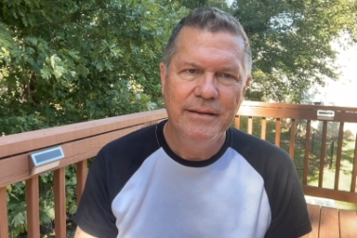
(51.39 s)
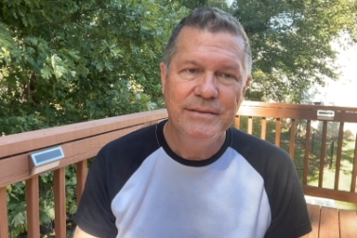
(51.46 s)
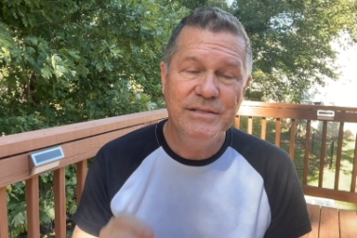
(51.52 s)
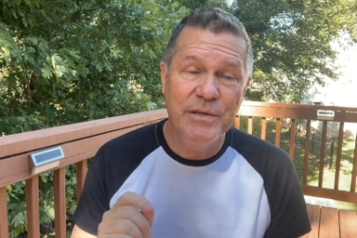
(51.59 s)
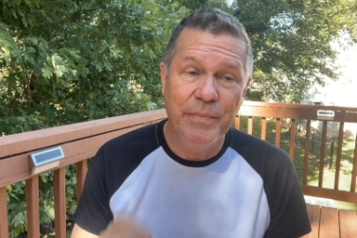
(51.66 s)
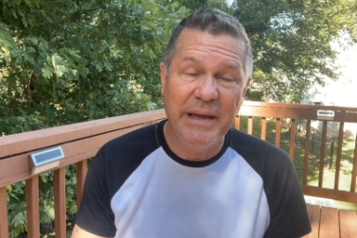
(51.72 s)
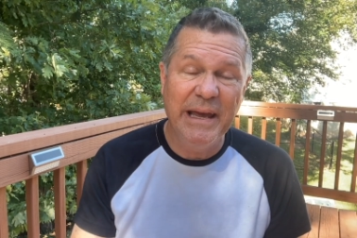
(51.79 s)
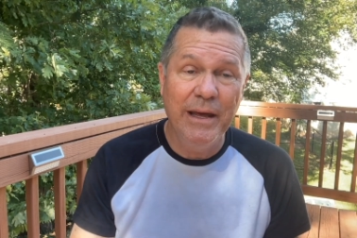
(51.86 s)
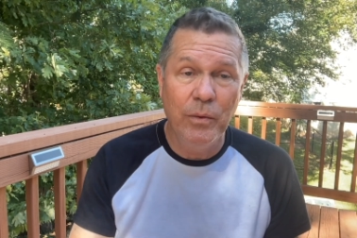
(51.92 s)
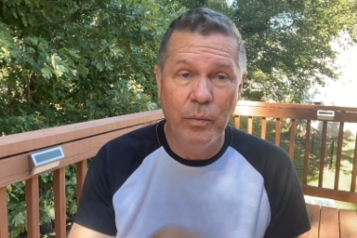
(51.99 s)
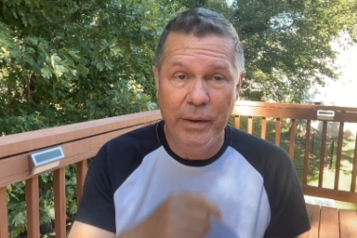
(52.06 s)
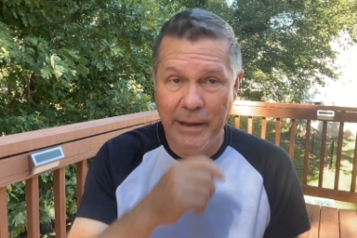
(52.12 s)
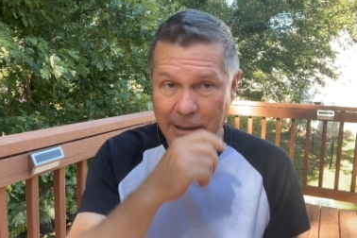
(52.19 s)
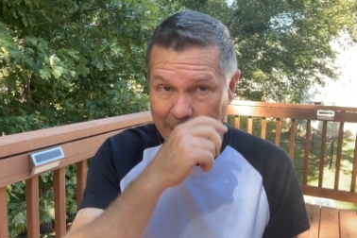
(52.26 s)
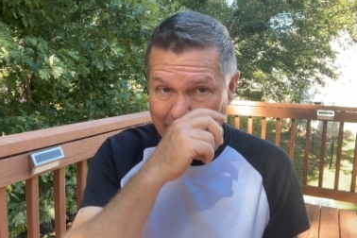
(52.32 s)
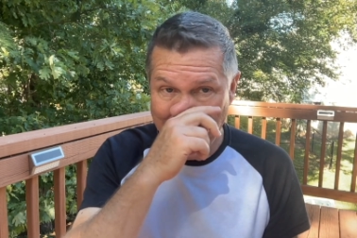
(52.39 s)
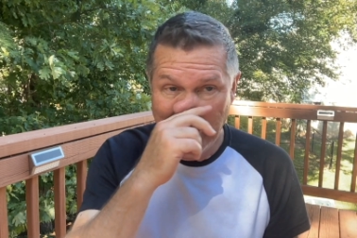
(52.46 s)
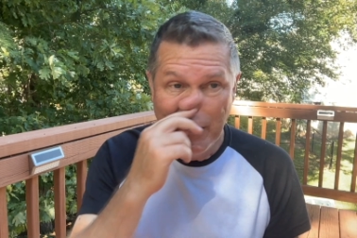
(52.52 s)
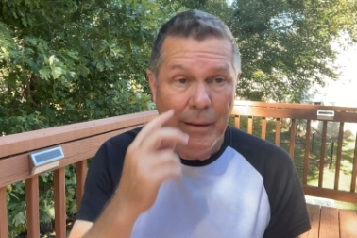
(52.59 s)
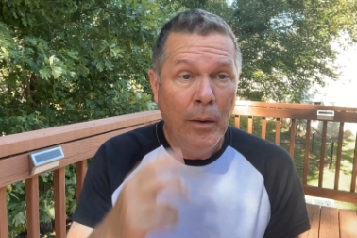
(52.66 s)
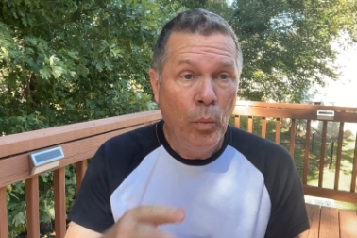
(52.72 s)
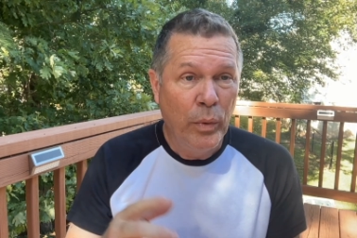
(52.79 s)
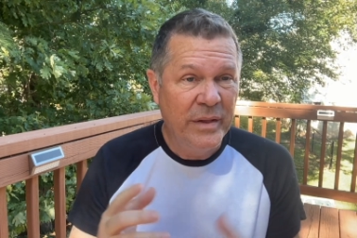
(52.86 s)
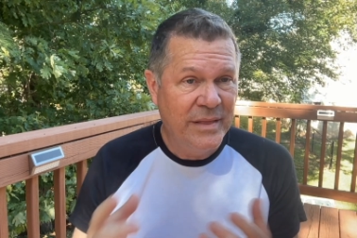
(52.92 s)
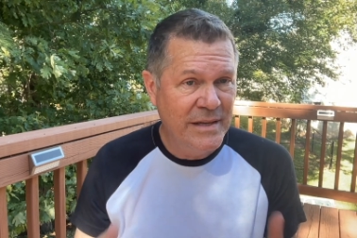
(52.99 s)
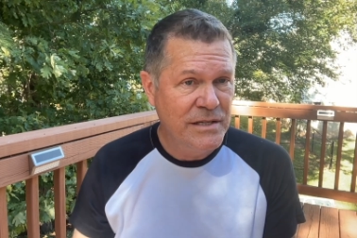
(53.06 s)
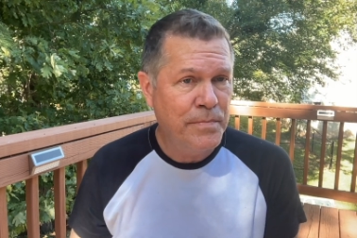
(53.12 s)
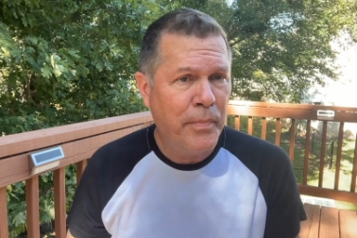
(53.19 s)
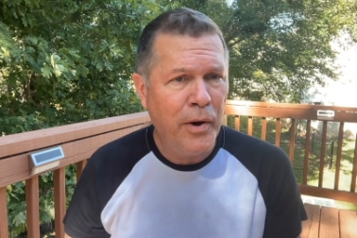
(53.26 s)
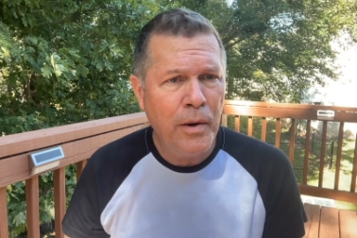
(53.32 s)
to begin with with
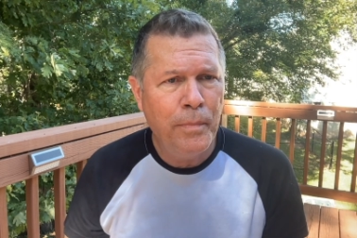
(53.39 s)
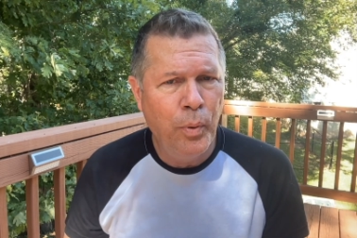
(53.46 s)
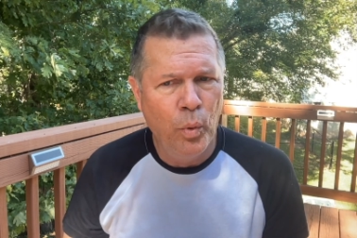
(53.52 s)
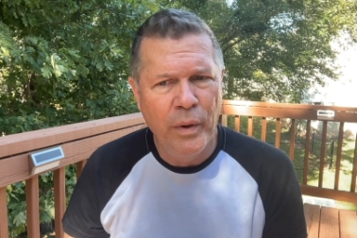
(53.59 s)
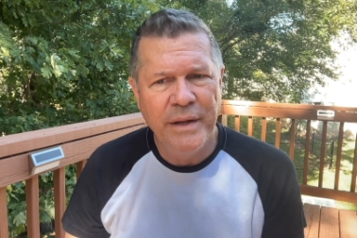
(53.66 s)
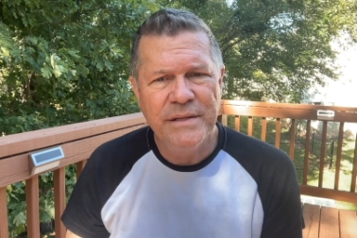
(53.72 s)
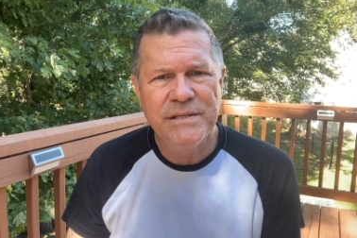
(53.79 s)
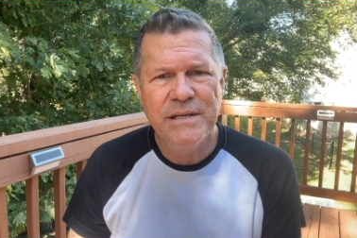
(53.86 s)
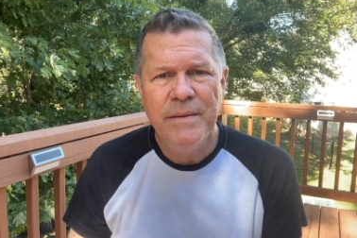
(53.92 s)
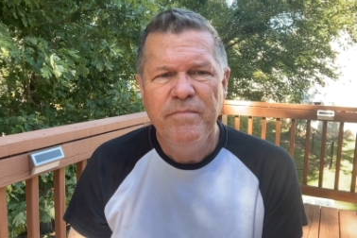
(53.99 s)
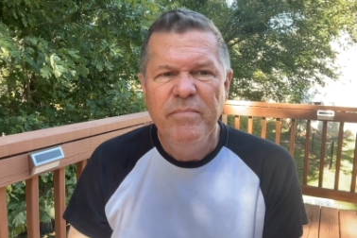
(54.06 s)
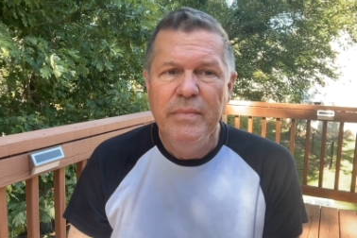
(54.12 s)
these prayer points